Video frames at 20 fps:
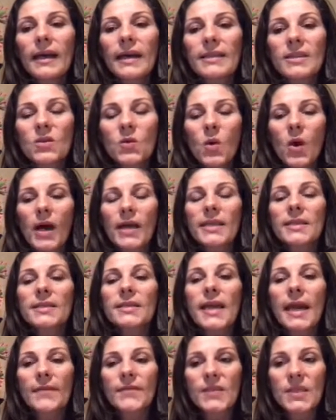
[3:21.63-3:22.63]
It's quite a
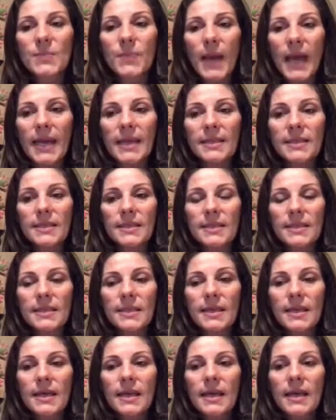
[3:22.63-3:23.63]
safe space,
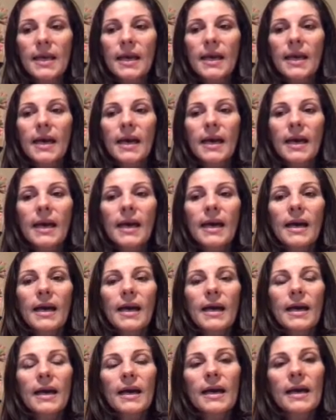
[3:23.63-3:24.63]

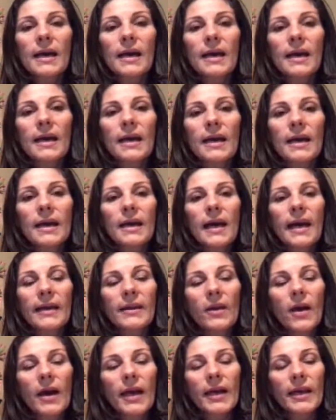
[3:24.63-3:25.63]

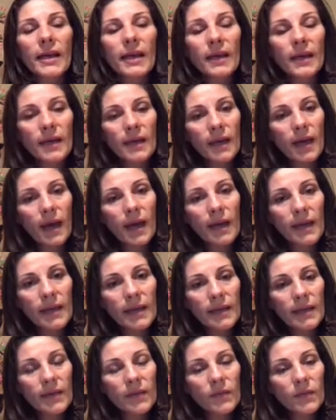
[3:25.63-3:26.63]
and
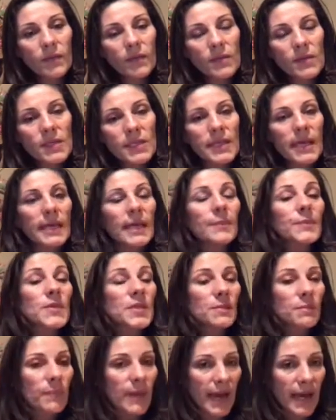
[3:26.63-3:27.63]
I set up
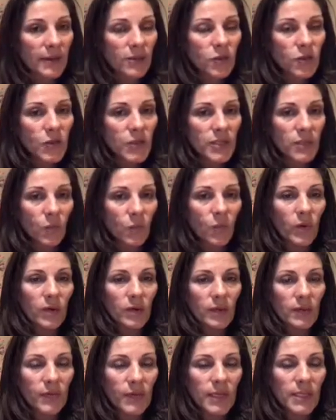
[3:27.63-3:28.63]
some boundaries and
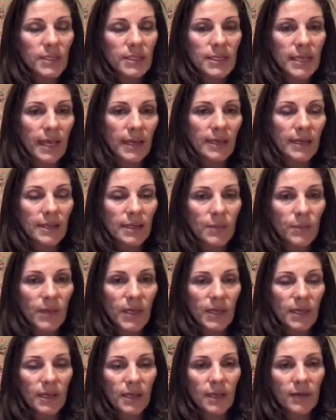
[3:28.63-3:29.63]
will of consent at the
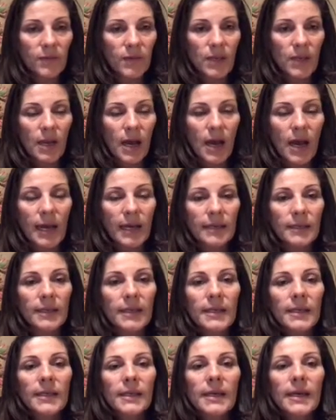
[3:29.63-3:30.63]
beginning of the night.
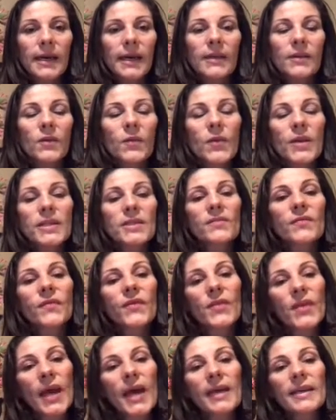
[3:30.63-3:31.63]
And the reason
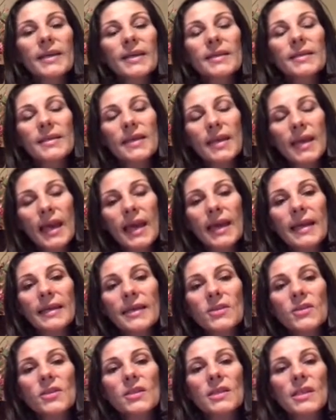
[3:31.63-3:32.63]
for that is, again,
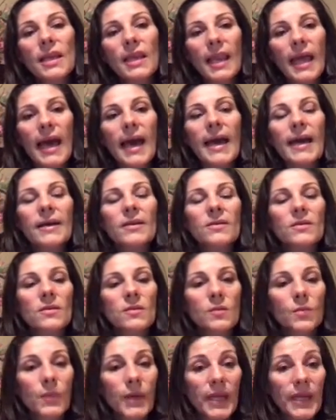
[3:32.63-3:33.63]
it just
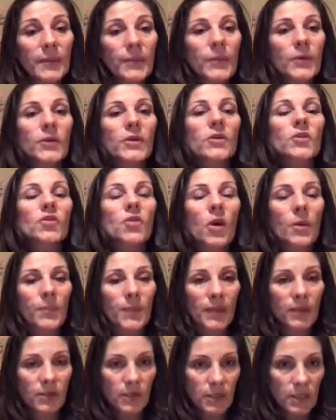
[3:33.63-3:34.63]
allows people to drop
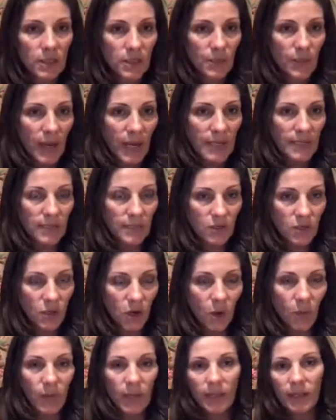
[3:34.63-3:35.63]
into the space
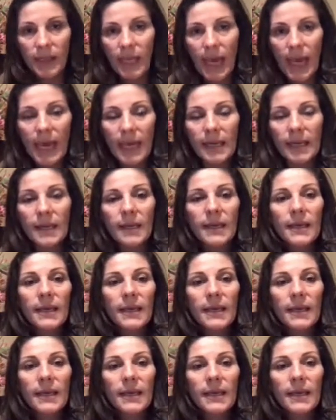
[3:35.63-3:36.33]
knowing that